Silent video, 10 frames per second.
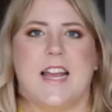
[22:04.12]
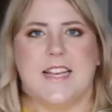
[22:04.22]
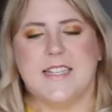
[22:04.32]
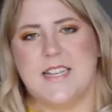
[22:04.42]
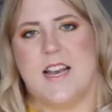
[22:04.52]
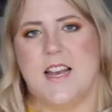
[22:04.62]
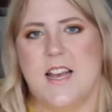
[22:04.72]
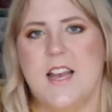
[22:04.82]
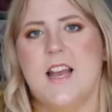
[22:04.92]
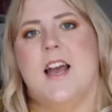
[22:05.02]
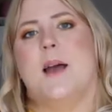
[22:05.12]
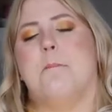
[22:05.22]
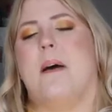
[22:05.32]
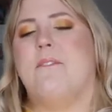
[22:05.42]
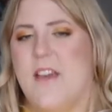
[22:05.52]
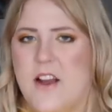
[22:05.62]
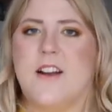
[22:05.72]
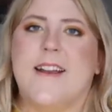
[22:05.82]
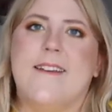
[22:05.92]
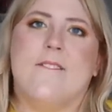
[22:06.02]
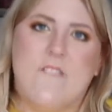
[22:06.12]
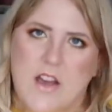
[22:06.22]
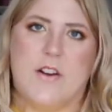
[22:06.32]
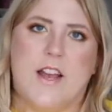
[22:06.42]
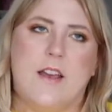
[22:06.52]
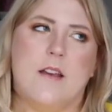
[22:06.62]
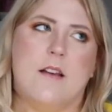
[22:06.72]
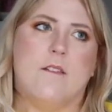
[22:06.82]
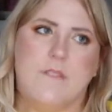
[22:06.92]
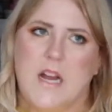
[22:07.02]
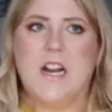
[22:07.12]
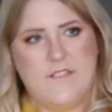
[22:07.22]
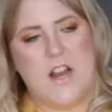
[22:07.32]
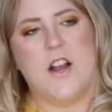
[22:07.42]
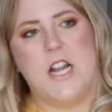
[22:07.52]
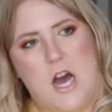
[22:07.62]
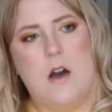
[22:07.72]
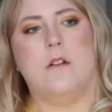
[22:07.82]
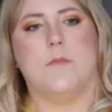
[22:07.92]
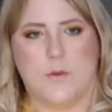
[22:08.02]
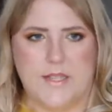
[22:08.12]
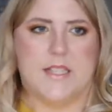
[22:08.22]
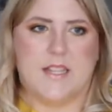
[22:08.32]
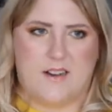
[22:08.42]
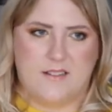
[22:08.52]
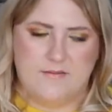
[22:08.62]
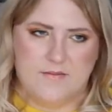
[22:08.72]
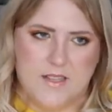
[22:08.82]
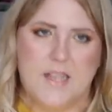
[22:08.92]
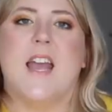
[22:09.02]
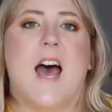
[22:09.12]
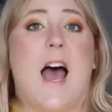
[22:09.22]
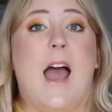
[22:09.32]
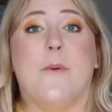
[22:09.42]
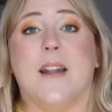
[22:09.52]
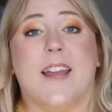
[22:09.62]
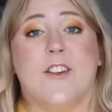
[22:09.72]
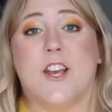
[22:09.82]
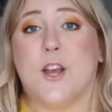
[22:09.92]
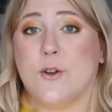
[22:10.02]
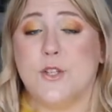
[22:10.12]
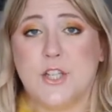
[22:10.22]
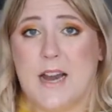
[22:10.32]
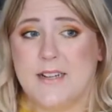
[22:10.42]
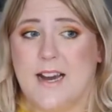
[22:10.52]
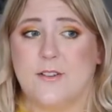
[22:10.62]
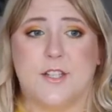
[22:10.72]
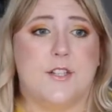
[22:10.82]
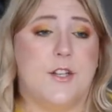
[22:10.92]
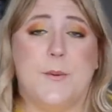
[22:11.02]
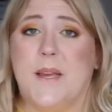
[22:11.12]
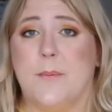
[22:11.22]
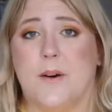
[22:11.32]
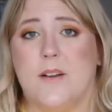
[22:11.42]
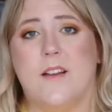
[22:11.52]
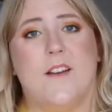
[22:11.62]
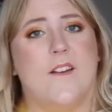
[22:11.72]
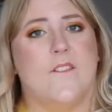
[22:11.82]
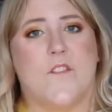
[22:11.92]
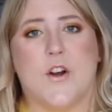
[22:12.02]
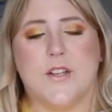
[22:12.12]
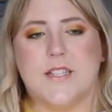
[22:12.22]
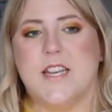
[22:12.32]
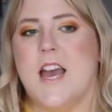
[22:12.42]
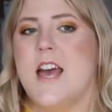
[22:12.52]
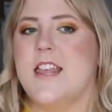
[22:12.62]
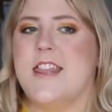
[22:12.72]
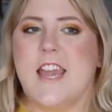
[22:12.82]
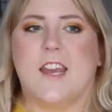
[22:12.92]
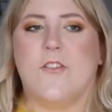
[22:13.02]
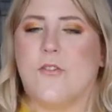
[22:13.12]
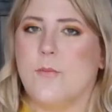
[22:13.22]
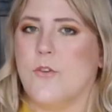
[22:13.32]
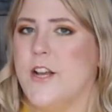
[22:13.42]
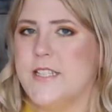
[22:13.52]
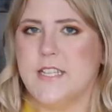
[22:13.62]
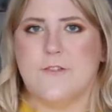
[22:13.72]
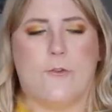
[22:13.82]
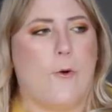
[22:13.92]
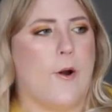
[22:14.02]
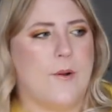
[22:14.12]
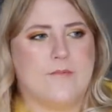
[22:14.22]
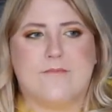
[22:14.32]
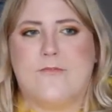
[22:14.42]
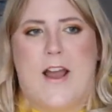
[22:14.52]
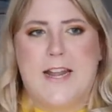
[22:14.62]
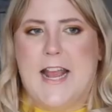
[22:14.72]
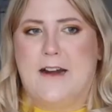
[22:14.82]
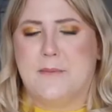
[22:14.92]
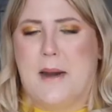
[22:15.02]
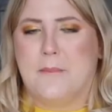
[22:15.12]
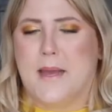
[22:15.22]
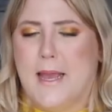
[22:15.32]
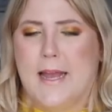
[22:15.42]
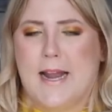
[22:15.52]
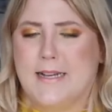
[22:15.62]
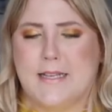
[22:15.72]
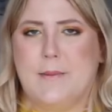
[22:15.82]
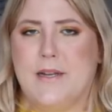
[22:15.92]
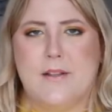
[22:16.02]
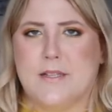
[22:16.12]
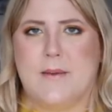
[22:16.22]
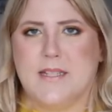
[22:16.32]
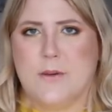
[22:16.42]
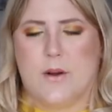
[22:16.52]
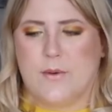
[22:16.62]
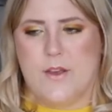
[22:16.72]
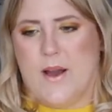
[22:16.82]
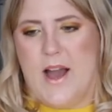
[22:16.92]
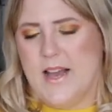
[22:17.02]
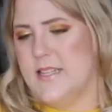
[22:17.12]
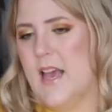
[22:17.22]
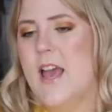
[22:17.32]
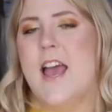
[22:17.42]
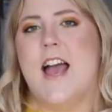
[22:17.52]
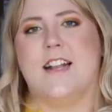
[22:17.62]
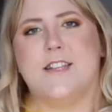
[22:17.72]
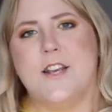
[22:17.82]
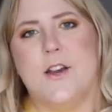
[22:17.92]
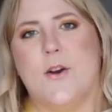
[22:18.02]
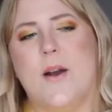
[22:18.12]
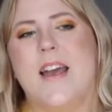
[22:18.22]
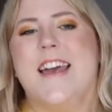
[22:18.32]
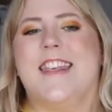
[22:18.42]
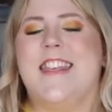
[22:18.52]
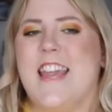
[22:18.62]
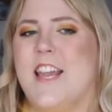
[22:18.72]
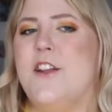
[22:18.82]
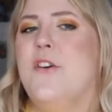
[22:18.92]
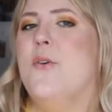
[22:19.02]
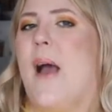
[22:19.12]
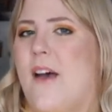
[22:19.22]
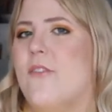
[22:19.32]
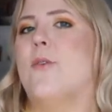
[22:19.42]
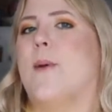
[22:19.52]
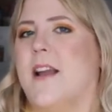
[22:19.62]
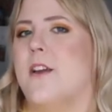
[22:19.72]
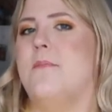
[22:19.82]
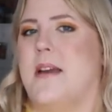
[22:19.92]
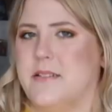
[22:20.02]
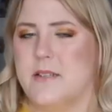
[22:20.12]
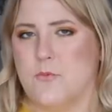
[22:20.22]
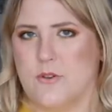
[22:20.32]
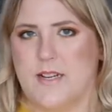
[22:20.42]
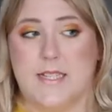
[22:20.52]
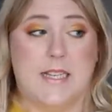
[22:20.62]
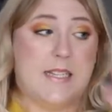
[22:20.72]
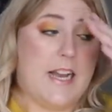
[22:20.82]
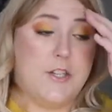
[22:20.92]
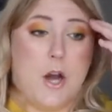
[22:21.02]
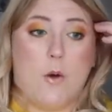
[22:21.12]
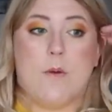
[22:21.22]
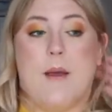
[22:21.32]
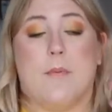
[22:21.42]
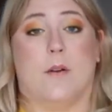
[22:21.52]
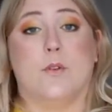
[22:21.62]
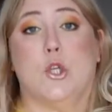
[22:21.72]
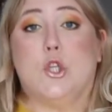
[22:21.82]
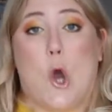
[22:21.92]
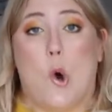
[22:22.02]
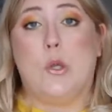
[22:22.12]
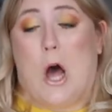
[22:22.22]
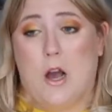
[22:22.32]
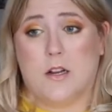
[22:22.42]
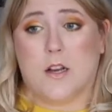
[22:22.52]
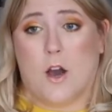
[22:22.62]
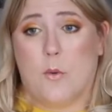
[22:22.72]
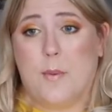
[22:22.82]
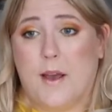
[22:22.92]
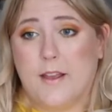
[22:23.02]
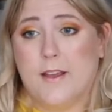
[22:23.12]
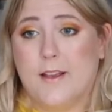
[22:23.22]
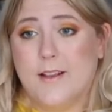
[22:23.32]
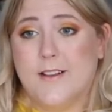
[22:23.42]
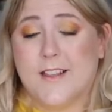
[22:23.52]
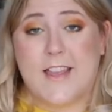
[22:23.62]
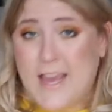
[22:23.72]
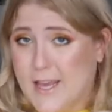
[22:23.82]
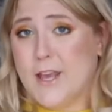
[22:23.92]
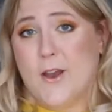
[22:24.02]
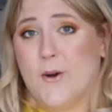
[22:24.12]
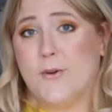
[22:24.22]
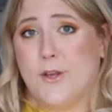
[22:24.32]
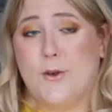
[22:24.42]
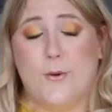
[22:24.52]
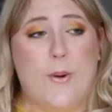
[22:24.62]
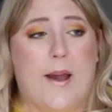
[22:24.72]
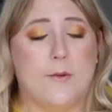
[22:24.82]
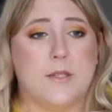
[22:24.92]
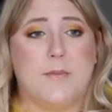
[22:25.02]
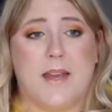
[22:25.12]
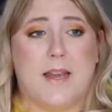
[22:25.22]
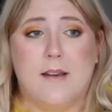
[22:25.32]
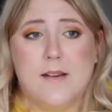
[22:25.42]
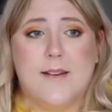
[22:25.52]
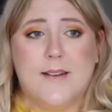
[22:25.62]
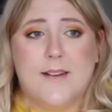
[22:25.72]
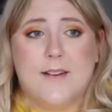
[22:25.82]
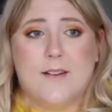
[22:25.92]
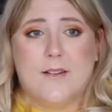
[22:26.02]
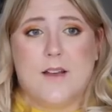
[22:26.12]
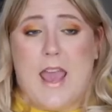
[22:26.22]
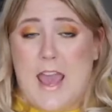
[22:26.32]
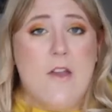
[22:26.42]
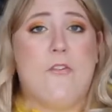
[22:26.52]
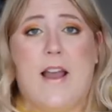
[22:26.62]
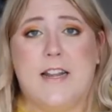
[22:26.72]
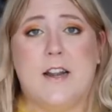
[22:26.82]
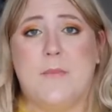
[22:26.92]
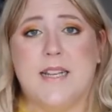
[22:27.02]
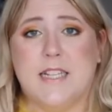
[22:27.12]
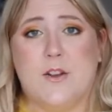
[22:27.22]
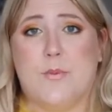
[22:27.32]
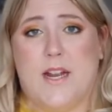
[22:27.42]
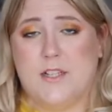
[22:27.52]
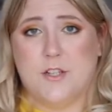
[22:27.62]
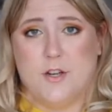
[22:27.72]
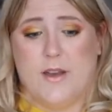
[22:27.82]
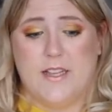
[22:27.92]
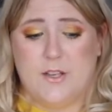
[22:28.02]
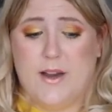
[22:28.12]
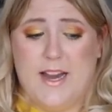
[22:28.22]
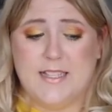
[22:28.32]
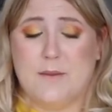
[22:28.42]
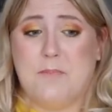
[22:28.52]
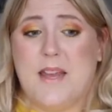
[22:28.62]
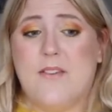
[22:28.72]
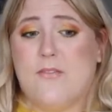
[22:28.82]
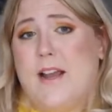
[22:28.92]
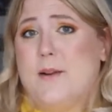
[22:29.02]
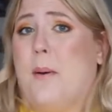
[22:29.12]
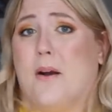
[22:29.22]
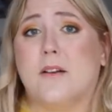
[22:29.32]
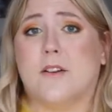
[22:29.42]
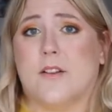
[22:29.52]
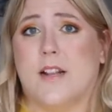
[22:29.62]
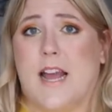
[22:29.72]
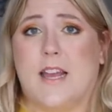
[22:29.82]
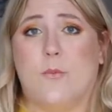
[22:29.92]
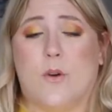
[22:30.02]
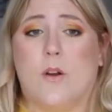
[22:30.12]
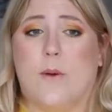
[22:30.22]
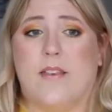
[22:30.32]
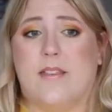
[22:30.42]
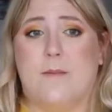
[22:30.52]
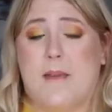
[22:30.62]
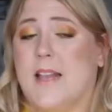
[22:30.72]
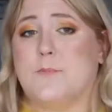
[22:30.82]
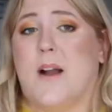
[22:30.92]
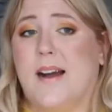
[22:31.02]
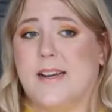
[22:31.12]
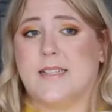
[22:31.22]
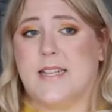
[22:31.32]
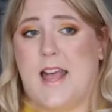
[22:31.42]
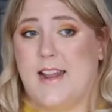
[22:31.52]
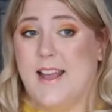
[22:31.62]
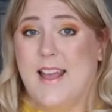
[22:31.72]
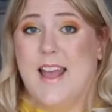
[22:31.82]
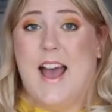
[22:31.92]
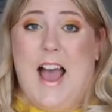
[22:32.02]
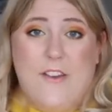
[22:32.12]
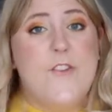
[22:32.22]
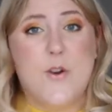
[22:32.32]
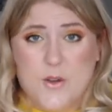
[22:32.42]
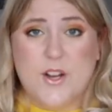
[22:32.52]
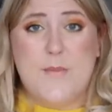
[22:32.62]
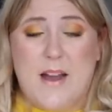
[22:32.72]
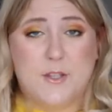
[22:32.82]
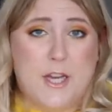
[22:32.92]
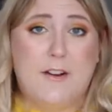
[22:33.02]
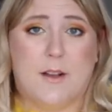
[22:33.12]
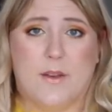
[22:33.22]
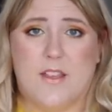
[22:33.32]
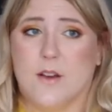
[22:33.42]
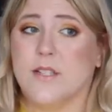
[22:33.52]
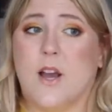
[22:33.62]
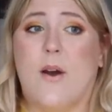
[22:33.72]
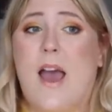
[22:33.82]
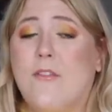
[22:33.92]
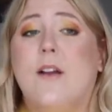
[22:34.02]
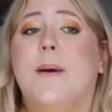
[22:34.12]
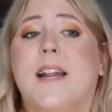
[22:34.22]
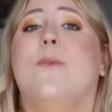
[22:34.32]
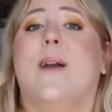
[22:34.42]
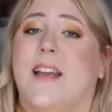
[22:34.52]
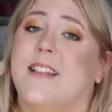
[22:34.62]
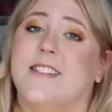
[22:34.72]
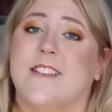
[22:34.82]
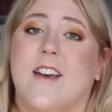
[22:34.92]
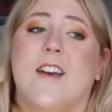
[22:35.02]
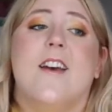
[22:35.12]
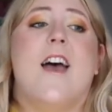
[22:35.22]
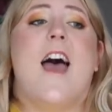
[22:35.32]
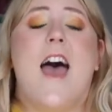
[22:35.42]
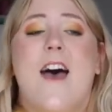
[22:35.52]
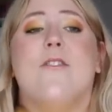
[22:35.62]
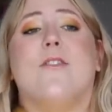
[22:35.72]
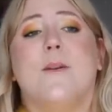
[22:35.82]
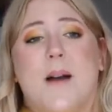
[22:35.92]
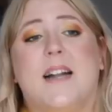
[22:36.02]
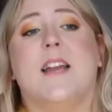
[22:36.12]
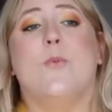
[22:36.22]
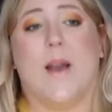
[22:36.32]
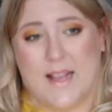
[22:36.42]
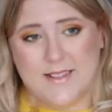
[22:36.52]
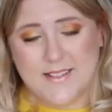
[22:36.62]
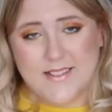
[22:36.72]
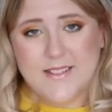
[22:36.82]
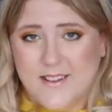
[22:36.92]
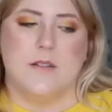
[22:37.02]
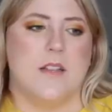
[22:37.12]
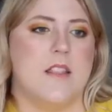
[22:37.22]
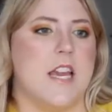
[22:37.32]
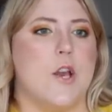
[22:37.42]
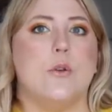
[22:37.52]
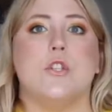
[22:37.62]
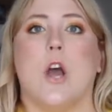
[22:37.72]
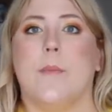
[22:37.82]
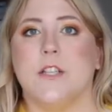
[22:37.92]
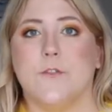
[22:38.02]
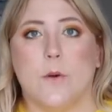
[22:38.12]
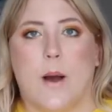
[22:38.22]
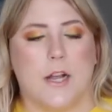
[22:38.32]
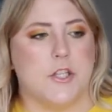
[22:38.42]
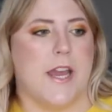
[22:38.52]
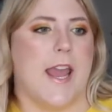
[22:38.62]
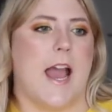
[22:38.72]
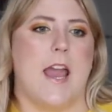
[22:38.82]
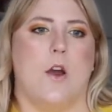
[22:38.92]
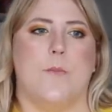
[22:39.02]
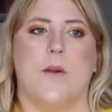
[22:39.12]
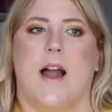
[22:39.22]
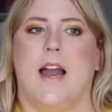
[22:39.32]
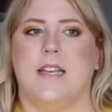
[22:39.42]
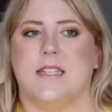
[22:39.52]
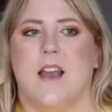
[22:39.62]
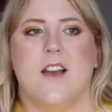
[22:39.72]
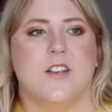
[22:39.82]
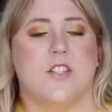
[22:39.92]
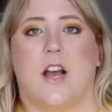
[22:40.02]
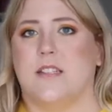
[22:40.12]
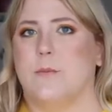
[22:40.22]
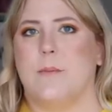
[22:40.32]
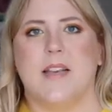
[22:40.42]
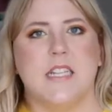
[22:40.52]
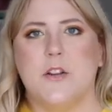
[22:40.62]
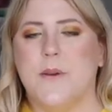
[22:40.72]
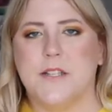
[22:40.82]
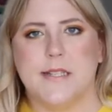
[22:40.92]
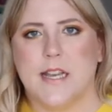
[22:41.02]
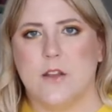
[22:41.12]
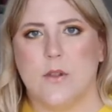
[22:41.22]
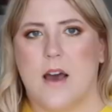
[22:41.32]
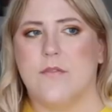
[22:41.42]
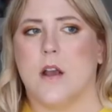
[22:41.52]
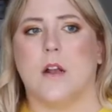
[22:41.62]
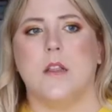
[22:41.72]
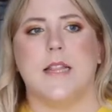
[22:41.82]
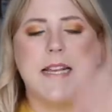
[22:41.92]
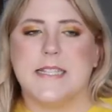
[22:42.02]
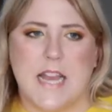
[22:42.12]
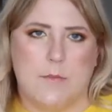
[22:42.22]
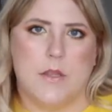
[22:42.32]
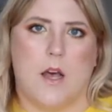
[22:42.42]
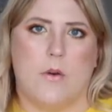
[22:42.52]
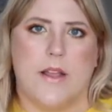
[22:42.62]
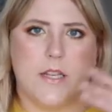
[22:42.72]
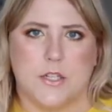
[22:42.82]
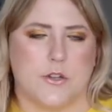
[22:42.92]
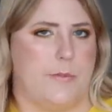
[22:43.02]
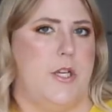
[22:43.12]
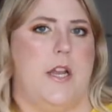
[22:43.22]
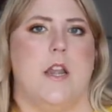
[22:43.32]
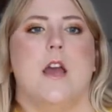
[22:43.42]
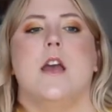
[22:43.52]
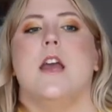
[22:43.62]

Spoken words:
is my very, very, very, very long Maurices haul. I wanna give a huge shout out to two people. First, thank you from Maurices for finding out about me and asking me to do this amazing work with you guys. And two, thank you to whoever recommended Maurices. I don't remember, it was so long ago, but thank you. You helped me A, find an amazing new brand to showcase you guys, and B, find a partner that I can work with that makes products that I feel good about sharing with you. So everybody wins, everybody wins. Thank you so much for watching. I hope you guys saw some amazing new pieces that you love. There are links down below in the description